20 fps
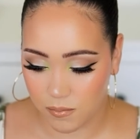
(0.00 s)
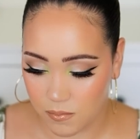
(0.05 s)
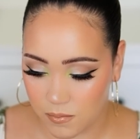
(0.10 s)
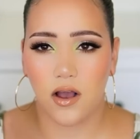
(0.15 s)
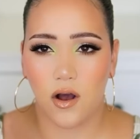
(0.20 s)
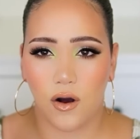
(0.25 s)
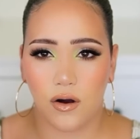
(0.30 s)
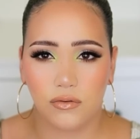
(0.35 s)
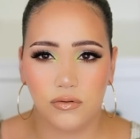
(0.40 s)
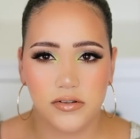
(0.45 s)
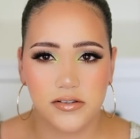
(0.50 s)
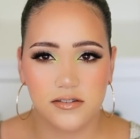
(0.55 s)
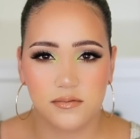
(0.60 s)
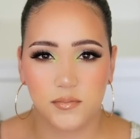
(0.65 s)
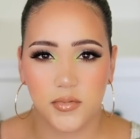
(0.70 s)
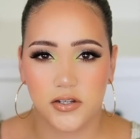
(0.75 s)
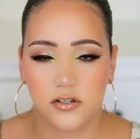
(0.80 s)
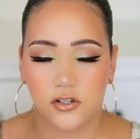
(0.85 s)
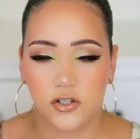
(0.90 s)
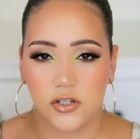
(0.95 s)
I always
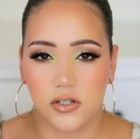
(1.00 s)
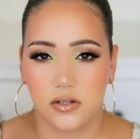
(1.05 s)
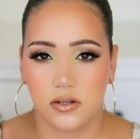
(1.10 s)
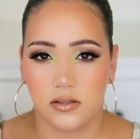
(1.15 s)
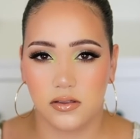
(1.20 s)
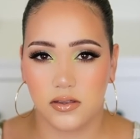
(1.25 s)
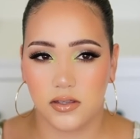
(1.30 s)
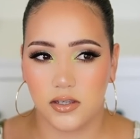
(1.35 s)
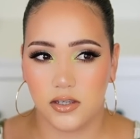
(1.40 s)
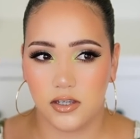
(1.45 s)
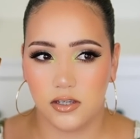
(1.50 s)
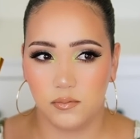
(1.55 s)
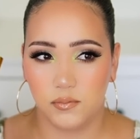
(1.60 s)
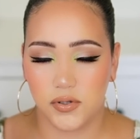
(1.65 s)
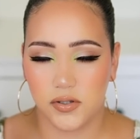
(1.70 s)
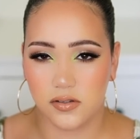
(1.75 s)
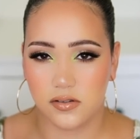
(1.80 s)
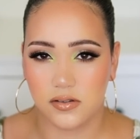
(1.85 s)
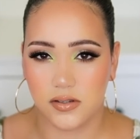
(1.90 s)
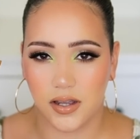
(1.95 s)
mention the
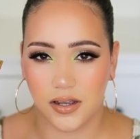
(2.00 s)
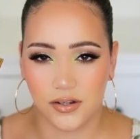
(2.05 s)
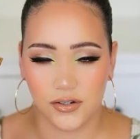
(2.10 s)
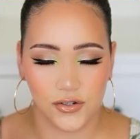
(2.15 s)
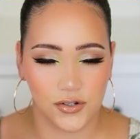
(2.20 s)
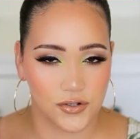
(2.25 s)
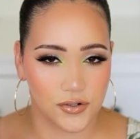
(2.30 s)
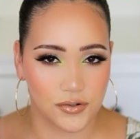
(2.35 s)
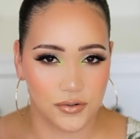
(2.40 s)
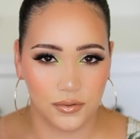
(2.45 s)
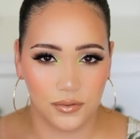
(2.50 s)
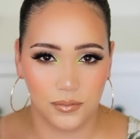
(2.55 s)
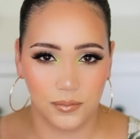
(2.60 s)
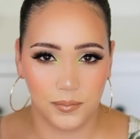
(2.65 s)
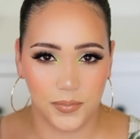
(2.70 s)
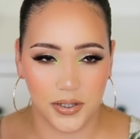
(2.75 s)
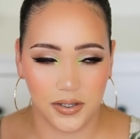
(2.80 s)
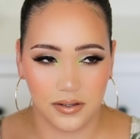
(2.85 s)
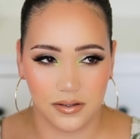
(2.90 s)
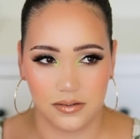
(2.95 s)
pistachio
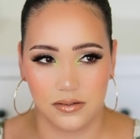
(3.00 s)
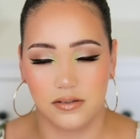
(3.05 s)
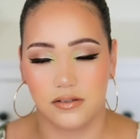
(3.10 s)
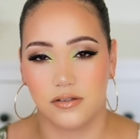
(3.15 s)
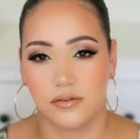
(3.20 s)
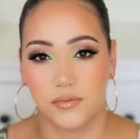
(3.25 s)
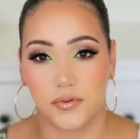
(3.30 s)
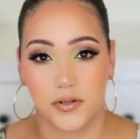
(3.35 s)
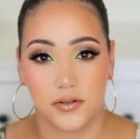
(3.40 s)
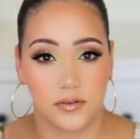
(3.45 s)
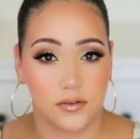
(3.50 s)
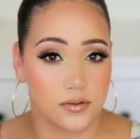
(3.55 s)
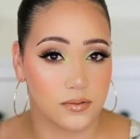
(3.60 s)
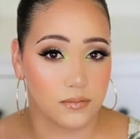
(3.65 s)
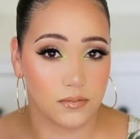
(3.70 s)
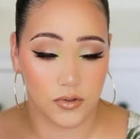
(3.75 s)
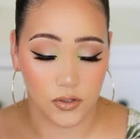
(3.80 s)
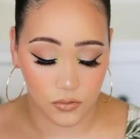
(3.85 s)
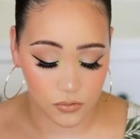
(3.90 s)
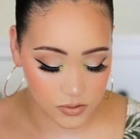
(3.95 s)
because it's one of
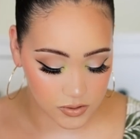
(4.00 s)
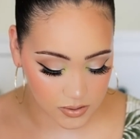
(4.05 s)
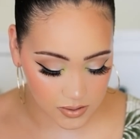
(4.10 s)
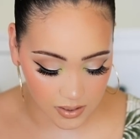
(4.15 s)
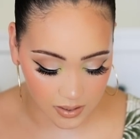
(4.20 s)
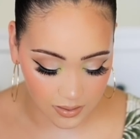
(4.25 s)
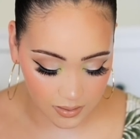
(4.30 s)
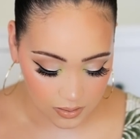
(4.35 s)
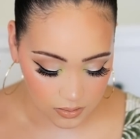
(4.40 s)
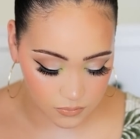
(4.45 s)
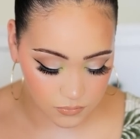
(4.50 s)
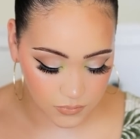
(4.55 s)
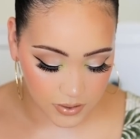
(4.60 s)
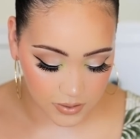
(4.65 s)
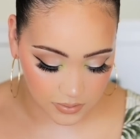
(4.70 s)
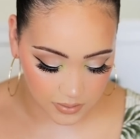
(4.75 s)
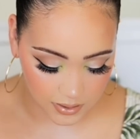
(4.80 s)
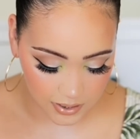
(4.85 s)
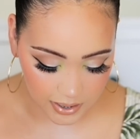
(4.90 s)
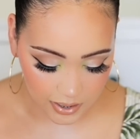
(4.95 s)
the notes that I love
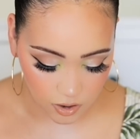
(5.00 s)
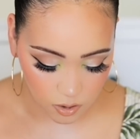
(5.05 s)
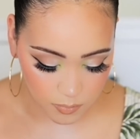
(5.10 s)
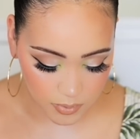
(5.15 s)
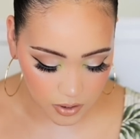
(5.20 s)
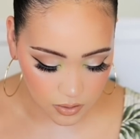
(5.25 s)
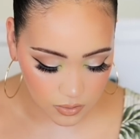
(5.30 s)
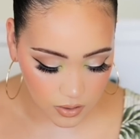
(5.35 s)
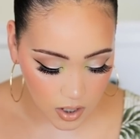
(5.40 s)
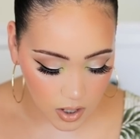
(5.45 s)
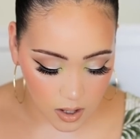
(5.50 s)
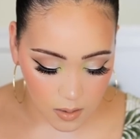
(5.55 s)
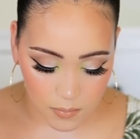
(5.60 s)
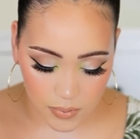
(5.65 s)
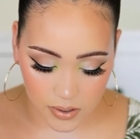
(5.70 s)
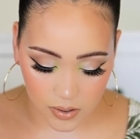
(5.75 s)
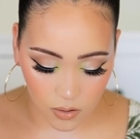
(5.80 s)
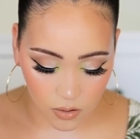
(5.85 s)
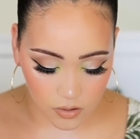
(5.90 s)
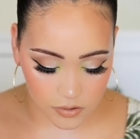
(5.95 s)
and the caramel,
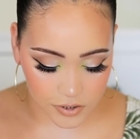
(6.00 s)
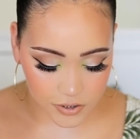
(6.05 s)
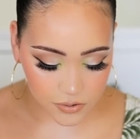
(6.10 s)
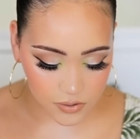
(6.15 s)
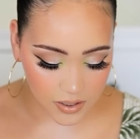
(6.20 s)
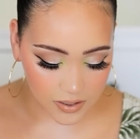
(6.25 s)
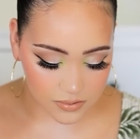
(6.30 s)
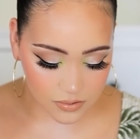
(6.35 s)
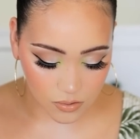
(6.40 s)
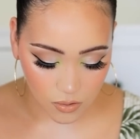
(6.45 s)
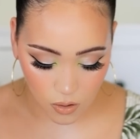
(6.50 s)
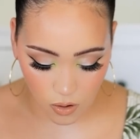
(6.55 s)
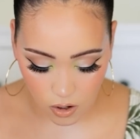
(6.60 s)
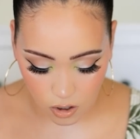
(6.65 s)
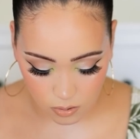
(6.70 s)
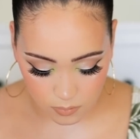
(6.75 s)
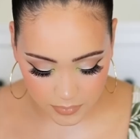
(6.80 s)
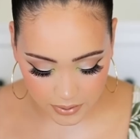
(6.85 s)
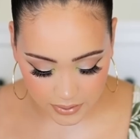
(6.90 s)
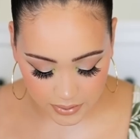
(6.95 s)
but it also has
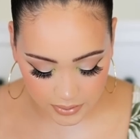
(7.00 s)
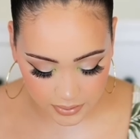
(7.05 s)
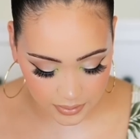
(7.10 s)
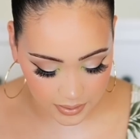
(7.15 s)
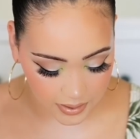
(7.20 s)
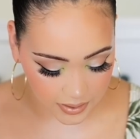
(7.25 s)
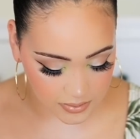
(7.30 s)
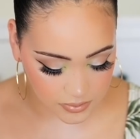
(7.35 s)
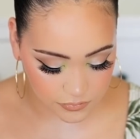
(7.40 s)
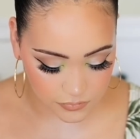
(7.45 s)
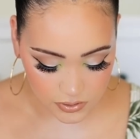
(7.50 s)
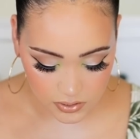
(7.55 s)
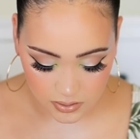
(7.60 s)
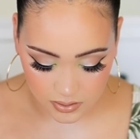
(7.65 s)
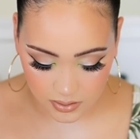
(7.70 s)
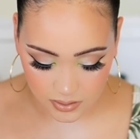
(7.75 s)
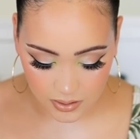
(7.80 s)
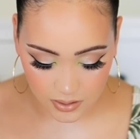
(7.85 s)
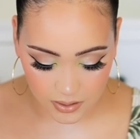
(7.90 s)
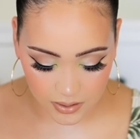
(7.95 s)
almond, it has
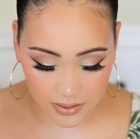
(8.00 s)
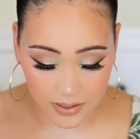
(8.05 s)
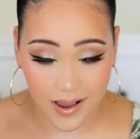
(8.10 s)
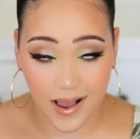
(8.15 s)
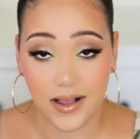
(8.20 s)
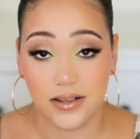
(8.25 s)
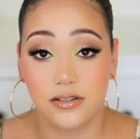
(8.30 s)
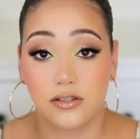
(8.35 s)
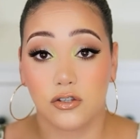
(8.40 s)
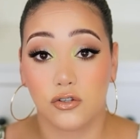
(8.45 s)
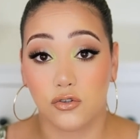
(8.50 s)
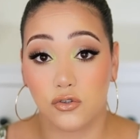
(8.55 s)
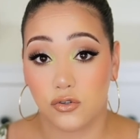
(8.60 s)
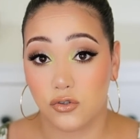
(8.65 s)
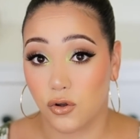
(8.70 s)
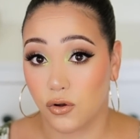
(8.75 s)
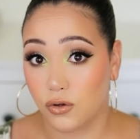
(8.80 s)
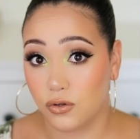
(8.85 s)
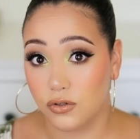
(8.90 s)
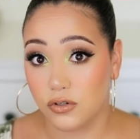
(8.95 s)
vanilla, it has
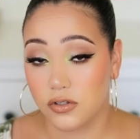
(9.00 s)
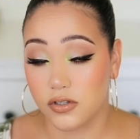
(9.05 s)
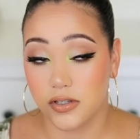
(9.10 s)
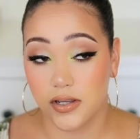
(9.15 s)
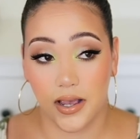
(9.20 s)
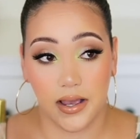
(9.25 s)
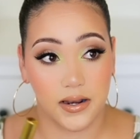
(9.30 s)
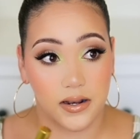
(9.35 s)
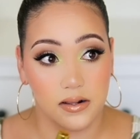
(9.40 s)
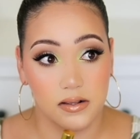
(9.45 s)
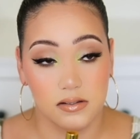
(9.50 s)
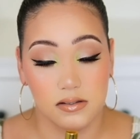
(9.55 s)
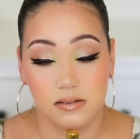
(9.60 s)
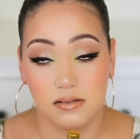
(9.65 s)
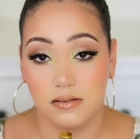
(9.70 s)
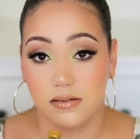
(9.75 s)
salt, and it does